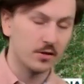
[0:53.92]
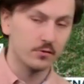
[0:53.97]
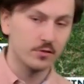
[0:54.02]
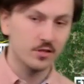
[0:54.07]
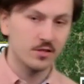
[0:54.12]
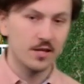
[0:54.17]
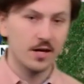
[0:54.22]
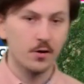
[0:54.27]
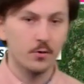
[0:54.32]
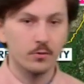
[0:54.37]

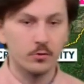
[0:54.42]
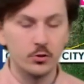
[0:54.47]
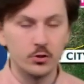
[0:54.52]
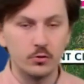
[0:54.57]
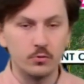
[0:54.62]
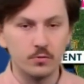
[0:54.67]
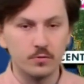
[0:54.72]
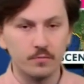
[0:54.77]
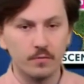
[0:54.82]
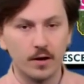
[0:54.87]
south, the
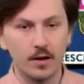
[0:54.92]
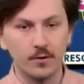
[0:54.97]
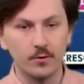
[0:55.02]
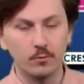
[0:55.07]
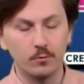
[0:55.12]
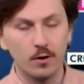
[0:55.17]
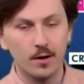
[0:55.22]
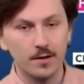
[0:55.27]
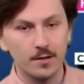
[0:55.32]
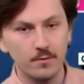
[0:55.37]
June's fire, the
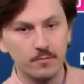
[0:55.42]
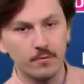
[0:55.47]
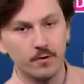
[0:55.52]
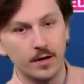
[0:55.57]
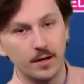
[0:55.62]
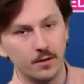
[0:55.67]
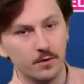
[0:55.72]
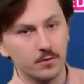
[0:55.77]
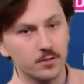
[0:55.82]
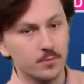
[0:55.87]
Rocky
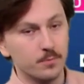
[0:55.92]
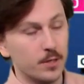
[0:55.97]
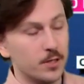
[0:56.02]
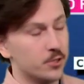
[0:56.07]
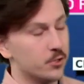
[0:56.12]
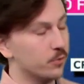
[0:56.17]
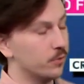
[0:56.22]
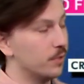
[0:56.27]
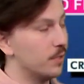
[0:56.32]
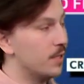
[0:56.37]
fire,
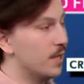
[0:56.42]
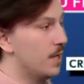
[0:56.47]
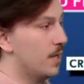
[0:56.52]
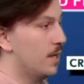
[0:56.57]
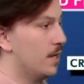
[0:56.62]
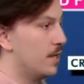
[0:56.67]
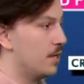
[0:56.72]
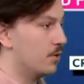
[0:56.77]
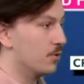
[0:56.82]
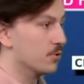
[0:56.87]
especially
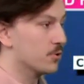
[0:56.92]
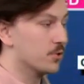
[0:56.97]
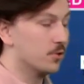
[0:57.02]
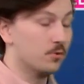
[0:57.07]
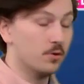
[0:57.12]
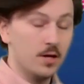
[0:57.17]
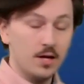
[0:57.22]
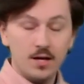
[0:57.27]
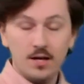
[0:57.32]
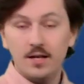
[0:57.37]
here. So
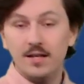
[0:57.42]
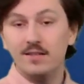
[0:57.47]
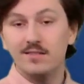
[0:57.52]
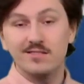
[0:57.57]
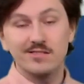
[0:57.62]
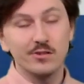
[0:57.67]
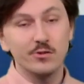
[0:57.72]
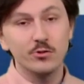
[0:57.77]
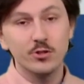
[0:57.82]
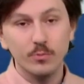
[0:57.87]
it's
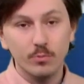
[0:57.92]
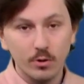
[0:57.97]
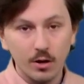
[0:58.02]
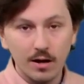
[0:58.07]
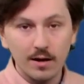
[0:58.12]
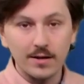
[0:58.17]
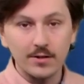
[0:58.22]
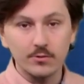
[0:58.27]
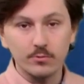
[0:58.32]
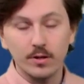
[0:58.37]
no
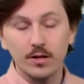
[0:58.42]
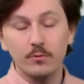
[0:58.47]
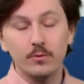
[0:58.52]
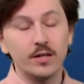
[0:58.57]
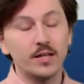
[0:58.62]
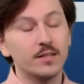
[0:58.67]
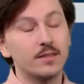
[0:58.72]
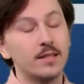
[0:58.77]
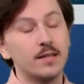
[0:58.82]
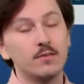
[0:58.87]
surprise, right? We
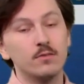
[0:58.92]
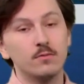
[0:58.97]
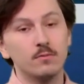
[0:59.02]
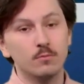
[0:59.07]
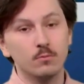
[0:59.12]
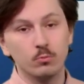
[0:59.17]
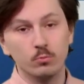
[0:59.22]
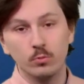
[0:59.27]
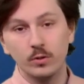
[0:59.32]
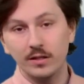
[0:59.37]
got that
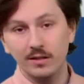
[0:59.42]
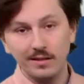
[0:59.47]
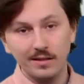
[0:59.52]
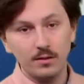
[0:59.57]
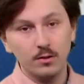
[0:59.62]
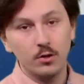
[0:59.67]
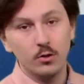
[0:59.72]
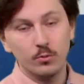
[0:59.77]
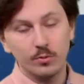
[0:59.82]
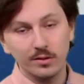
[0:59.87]
really
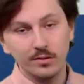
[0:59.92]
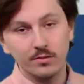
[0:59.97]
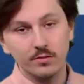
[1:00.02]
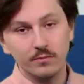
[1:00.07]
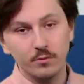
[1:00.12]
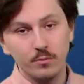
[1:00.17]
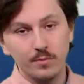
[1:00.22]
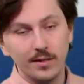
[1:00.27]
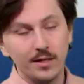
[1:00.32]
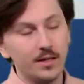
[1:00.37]
low relative
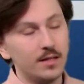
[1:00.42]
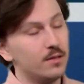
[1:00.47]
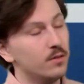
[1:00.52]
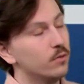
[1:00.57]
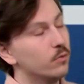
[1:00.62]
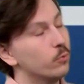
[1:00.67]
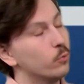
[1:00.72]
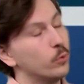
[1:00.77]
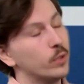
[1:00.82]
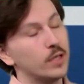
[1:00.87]
humidity.
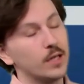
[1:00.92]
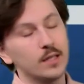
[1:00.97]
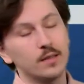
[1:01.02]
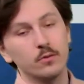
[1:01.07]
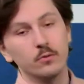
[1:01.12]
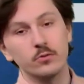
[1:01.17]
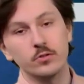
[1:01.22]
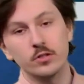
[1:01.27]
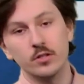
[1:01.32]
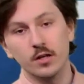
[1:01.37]
We got
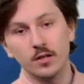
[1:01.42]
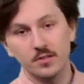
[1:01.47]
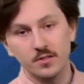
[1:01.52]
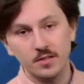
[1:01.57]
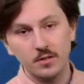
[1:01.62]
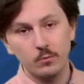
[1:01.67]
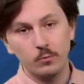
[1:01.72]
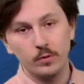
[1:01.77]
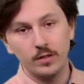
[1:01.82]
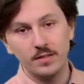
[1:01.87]
those gusty
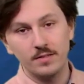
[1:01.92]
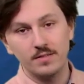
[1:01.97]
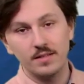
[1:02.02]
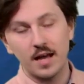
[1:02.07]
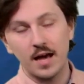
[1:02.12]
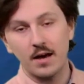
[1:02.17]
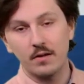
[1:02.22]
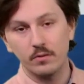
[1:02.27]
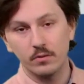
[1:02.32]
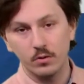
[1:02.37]
winds
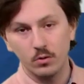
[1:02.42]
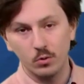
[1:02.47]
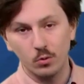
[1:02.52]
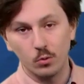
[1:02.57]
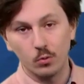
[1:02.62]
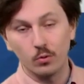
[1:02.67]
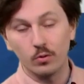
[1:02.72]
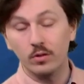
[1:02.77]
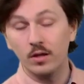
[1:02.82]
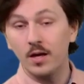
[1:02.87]
out of the
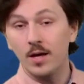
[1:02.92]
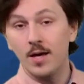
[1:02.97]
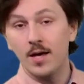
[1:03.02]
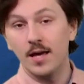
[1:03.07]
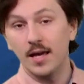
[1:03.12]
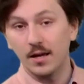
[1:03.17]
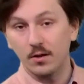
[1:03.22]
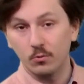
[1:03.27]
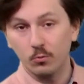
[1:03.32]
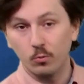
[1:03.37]
north
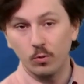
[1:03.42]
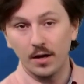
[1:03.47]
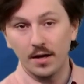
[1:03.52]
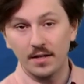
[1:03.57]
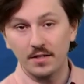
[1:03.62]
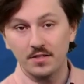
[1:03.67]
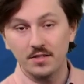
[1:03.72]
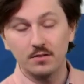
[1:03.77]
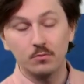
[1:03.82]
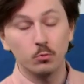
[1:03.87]
and
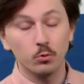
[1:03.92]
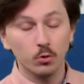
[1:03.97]
west, and we're